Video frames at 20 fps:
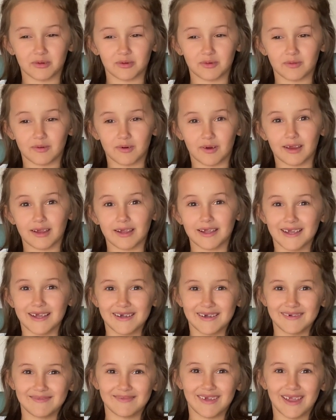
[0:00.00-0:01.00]
gray.
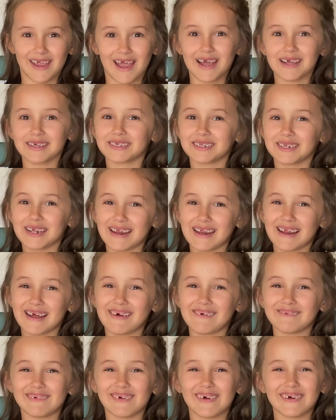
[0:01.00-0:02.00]
My hat stayed
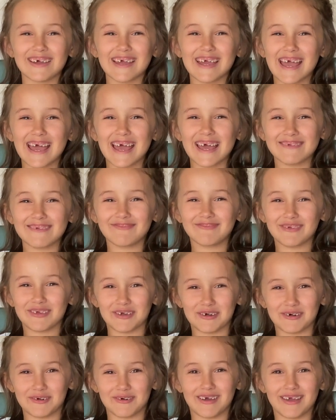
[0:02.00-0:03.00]
on, but my head blew
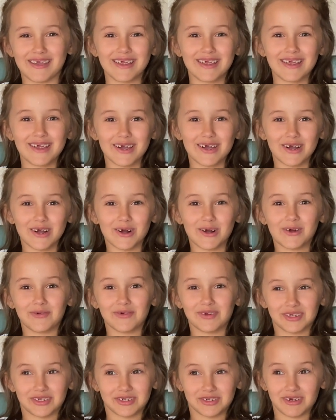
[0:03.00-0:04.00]
away. Oh,
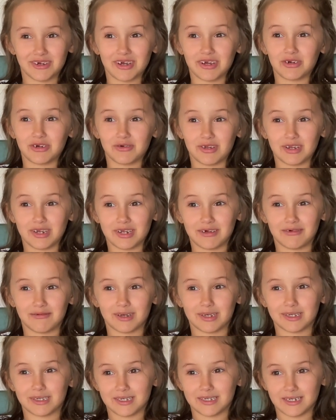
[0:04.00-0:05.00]
what a strange wind it
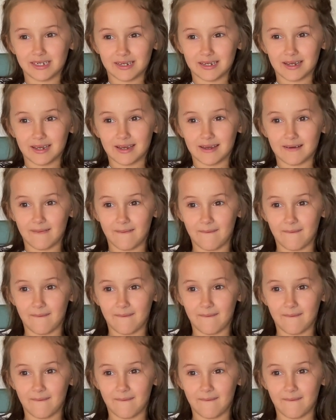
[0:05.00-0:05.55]
was today.